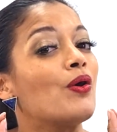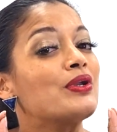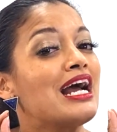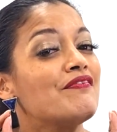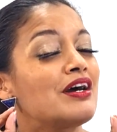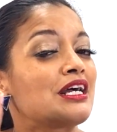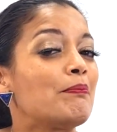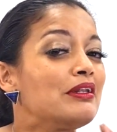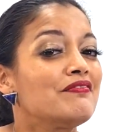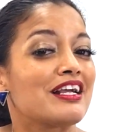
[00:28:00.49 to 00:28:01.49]
we have a
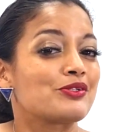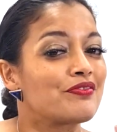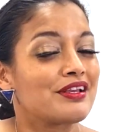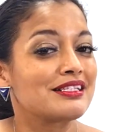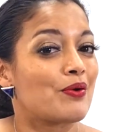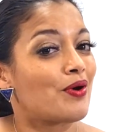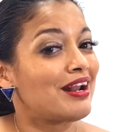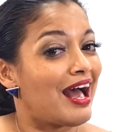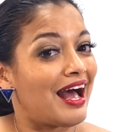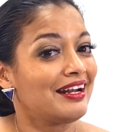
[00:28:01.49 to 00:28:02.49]
couple of extra things I want
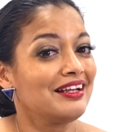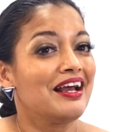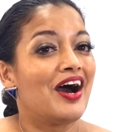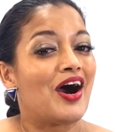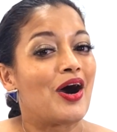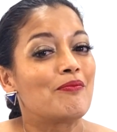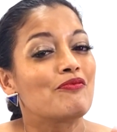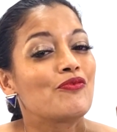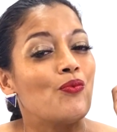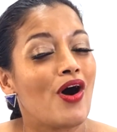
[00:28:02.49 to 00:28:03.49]
to add.
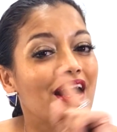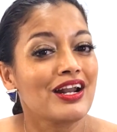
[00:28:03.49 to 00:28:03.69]
Um, one,